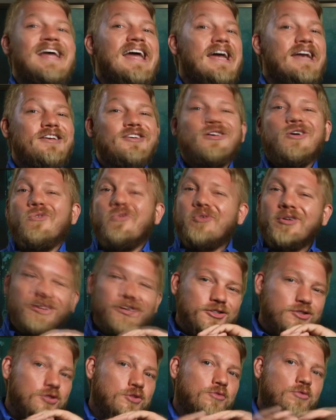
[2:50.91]
and you don't want to
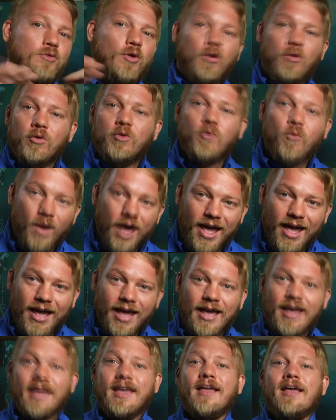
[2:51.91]
just throw it
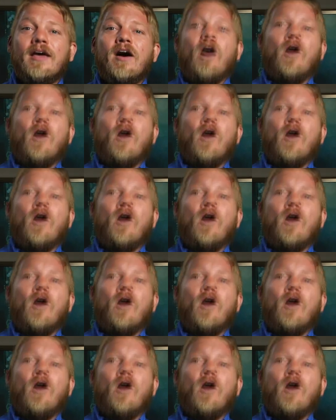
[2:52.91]
away,